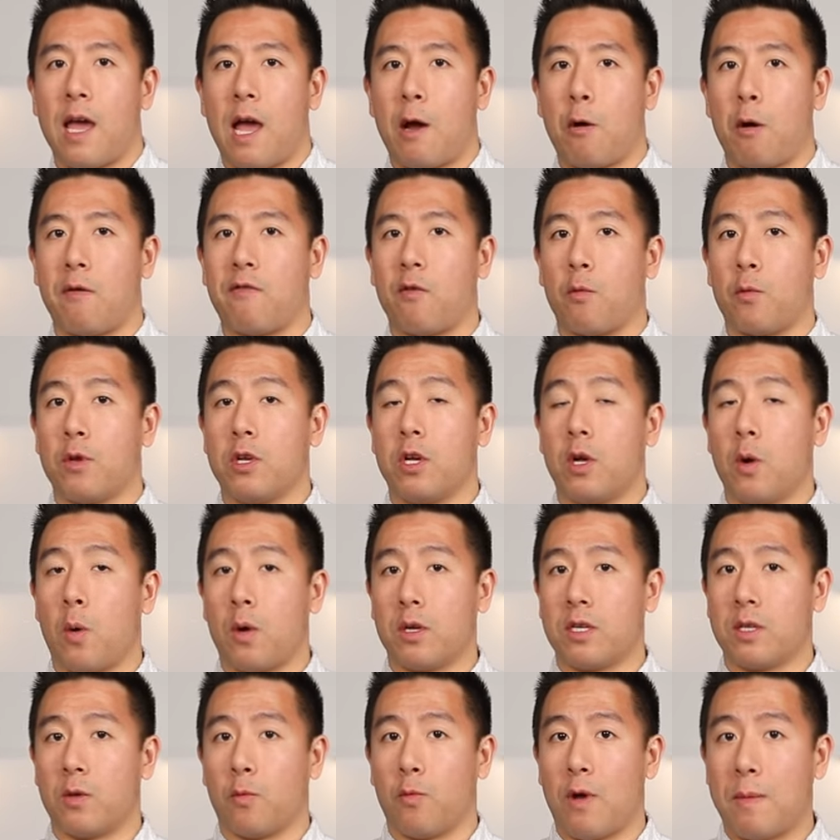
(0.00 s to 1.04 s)
However, when you go
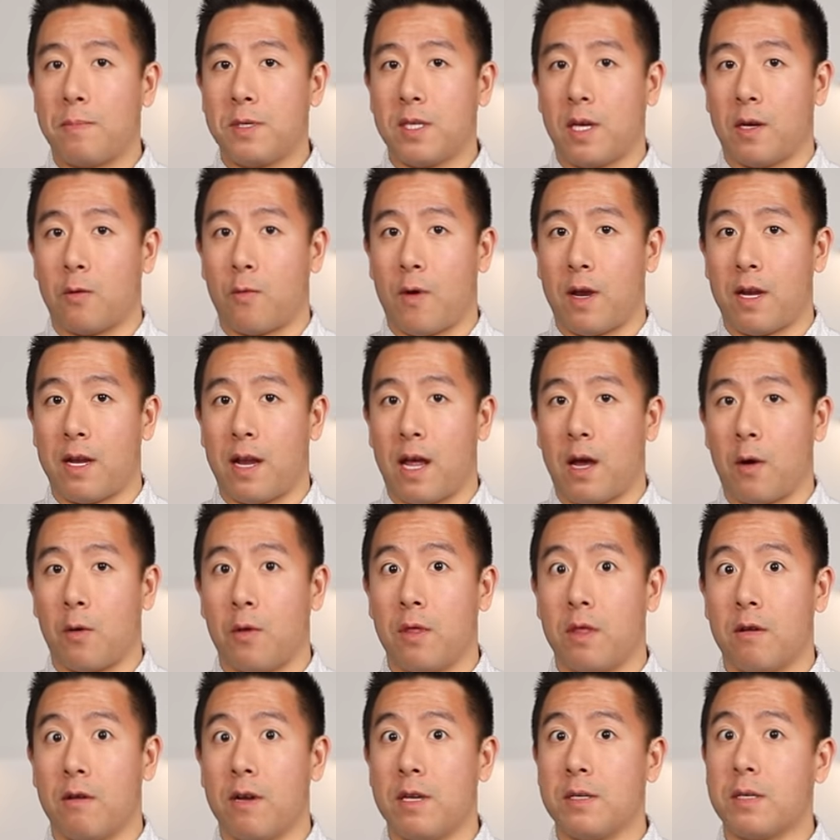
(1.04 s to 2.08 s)
onto the website right now,
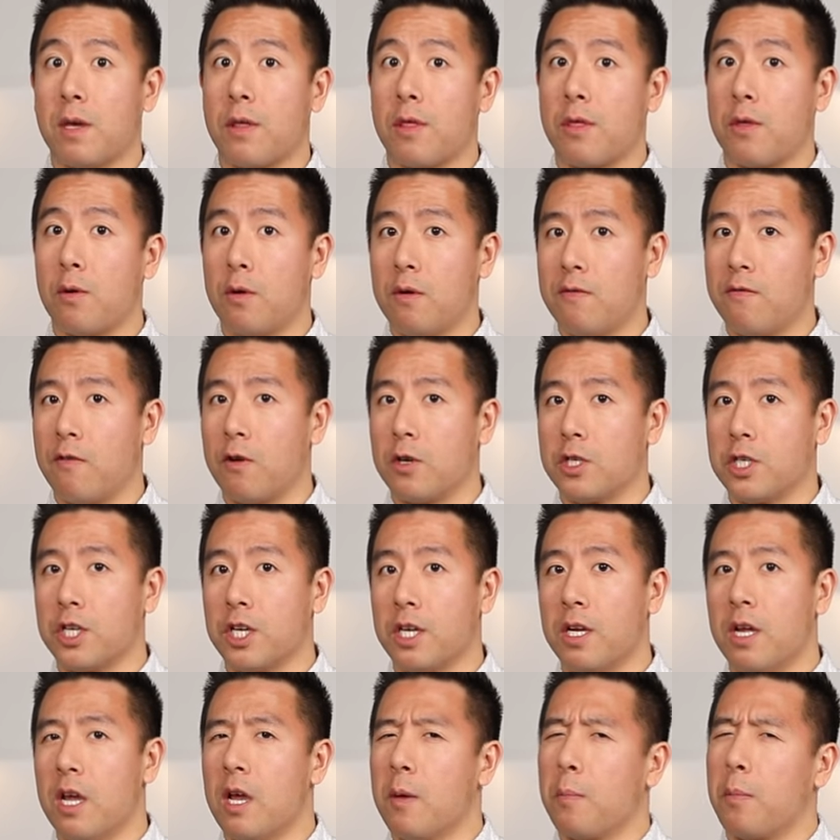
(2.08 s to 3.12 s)
there is a third
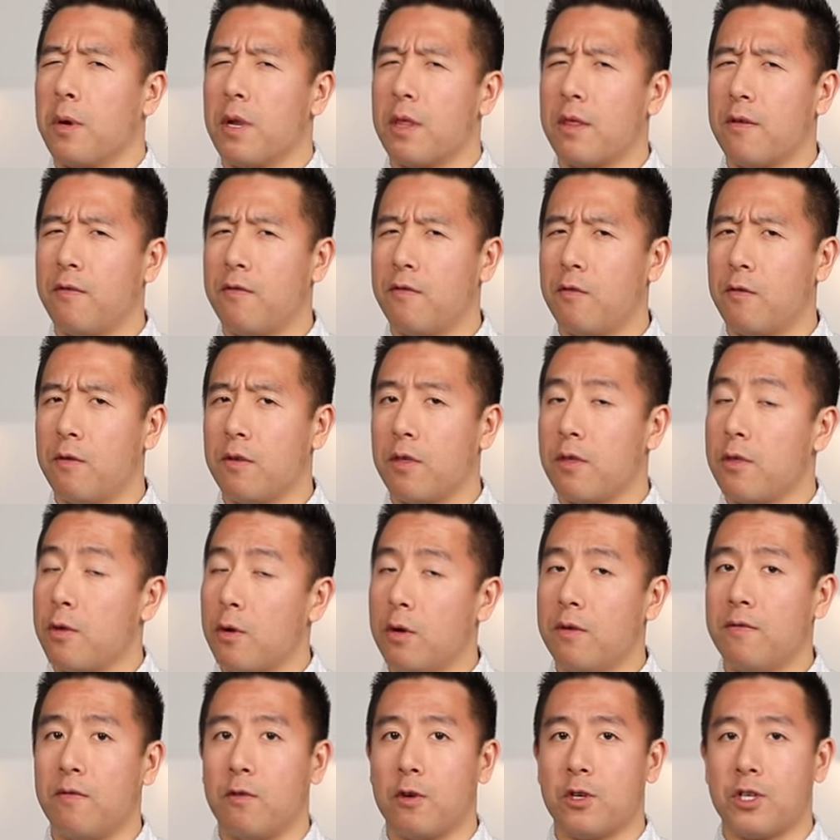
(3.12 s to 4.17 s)
version, but the th
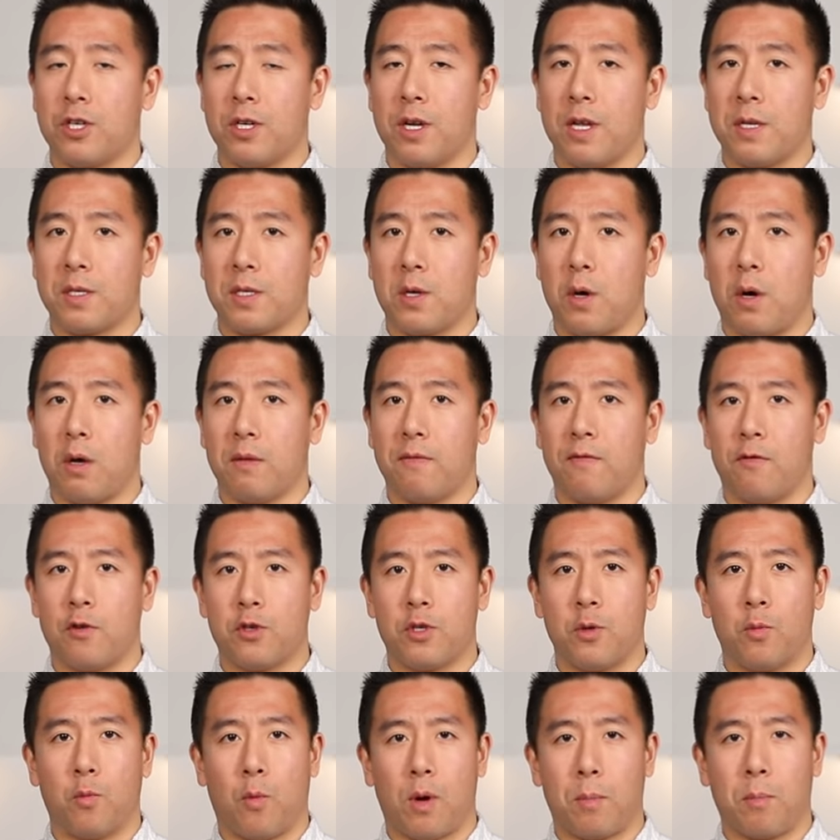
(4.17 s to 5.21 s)
third version is called
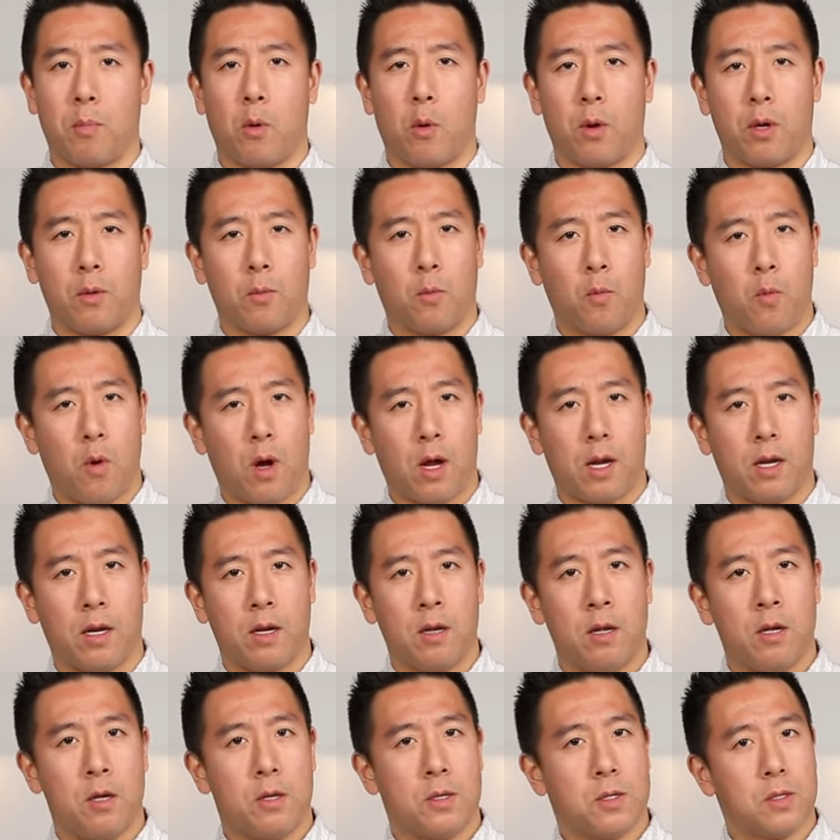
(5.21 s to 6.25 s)
version 1.1.
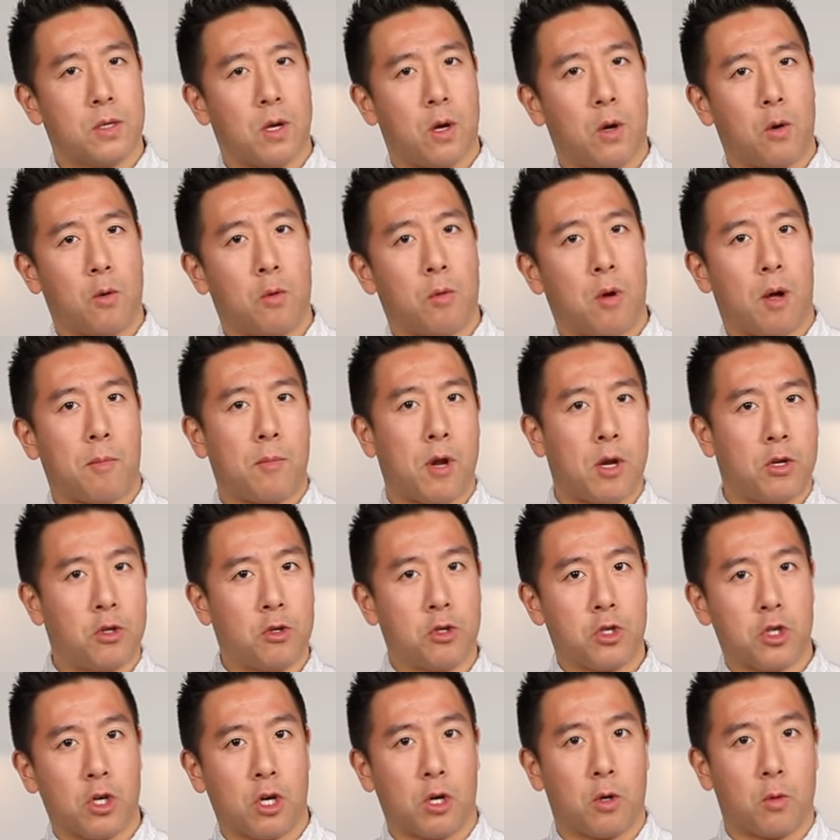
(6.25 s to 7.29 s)
So I'm not
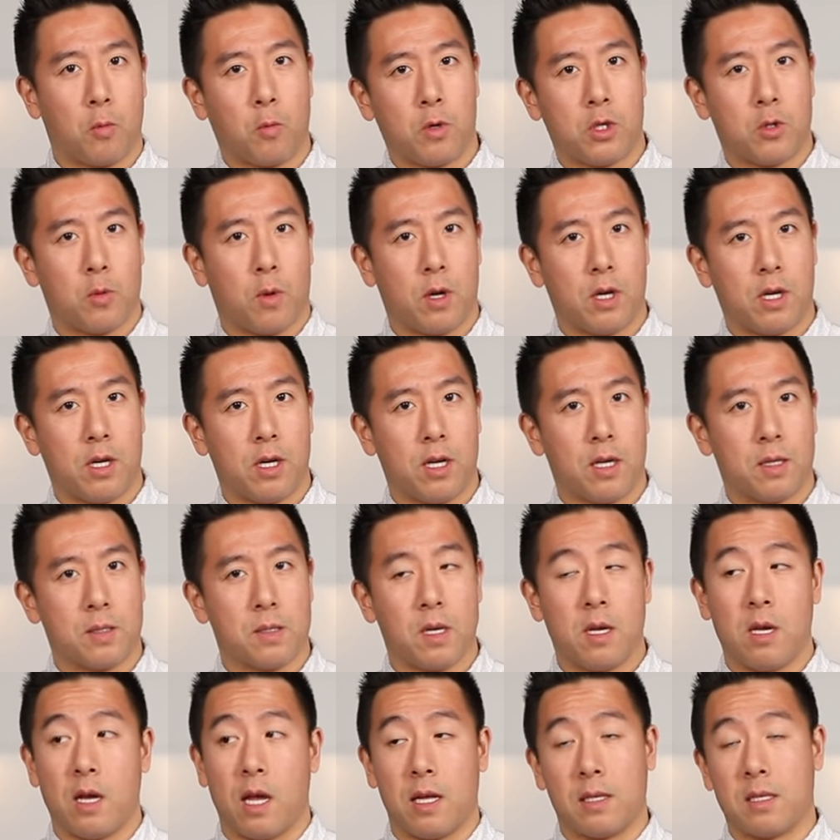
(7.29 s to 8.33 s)
too sure which one it
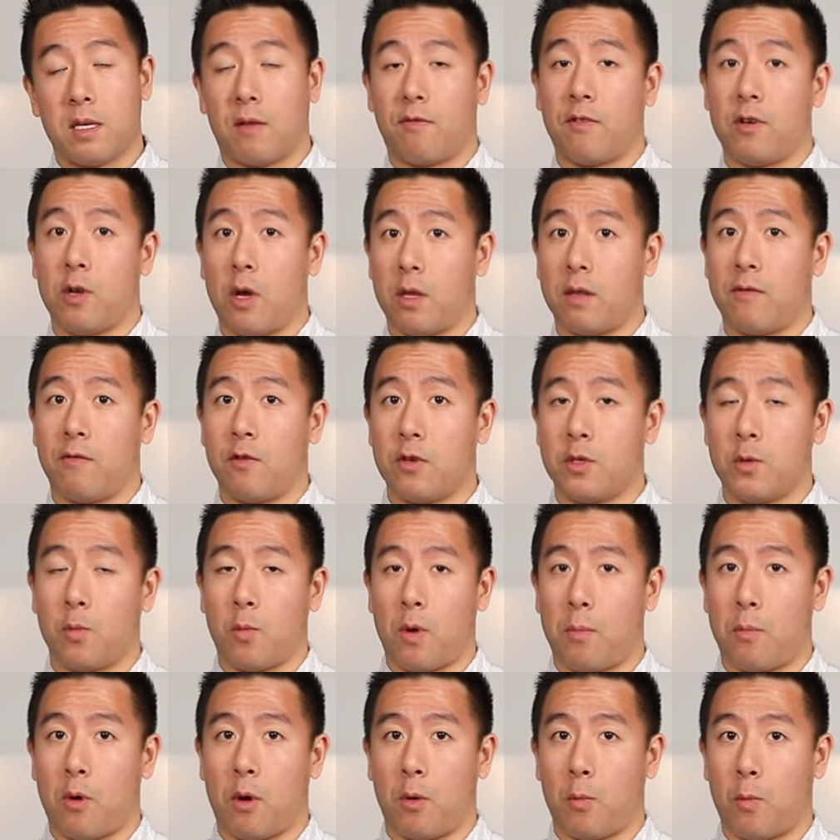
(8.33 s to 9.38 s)
is. It's definitely not the version
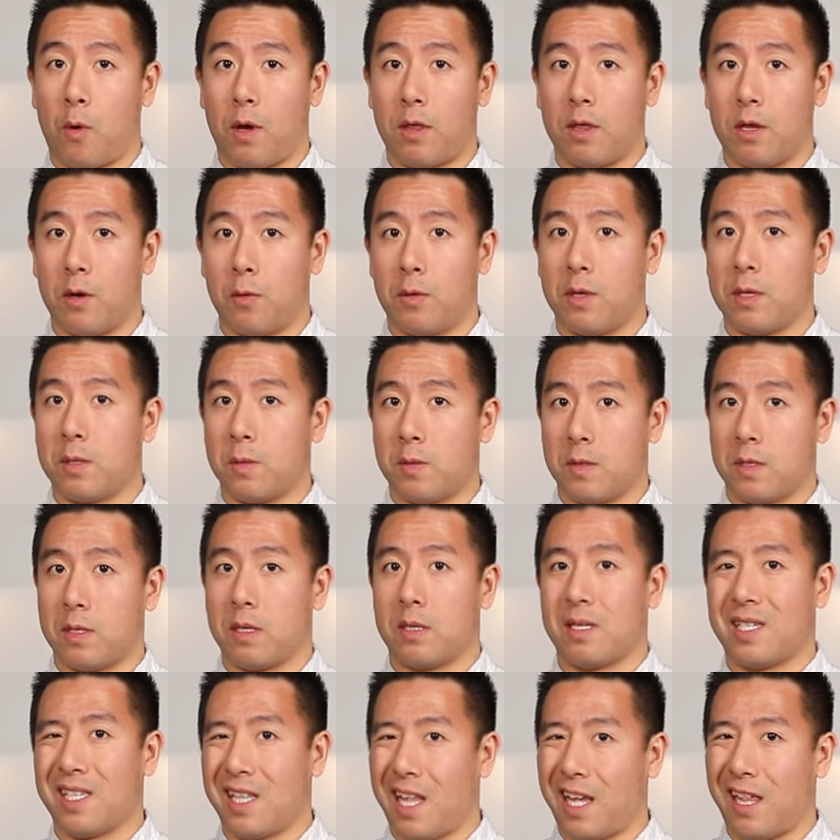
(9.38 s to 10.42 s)
1.1 though. This one's
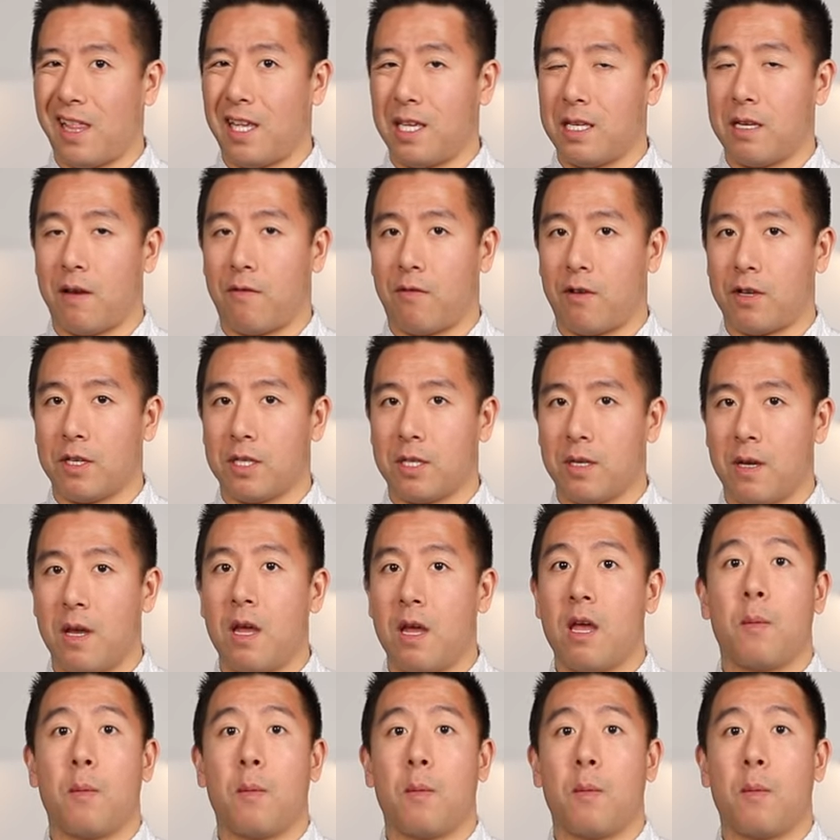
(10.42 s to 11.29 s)
slightly different.